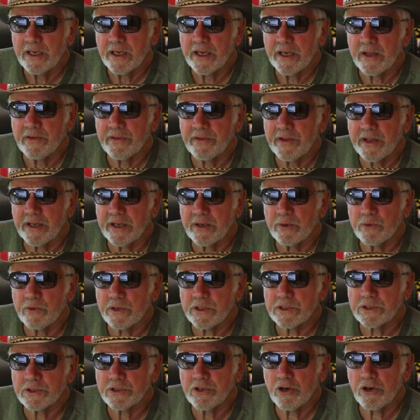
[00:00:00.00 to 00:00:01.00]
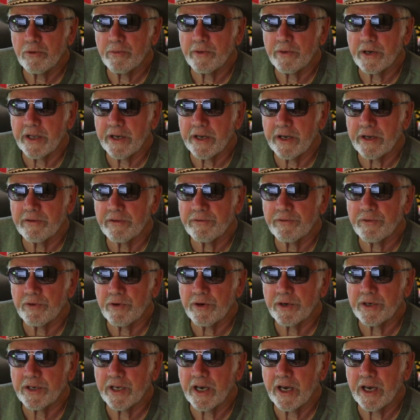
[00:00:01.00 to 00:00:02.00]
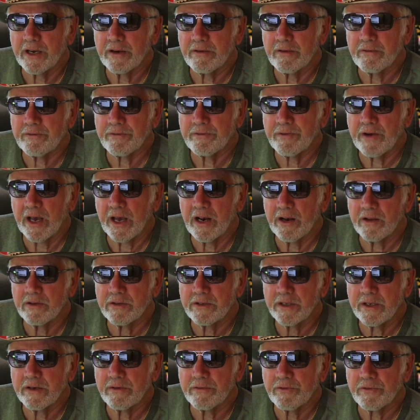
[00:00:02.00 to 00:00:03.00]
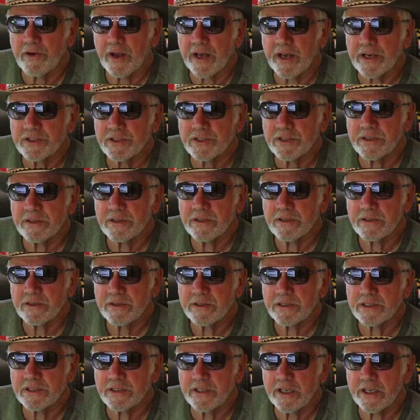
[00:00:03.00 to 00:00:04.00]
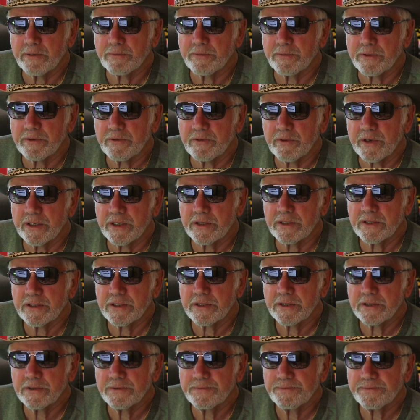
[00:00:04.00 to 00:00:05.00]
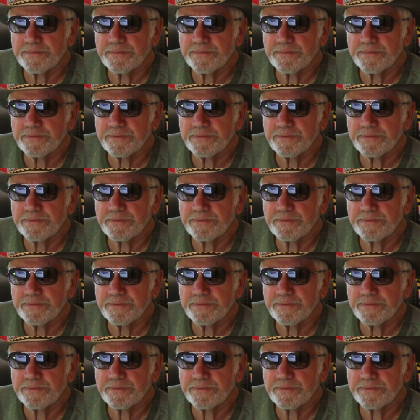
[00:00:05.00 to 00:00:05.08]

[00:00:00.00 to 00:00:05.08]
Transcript: and that he was terminated for a non-violent infraction, the statement reads.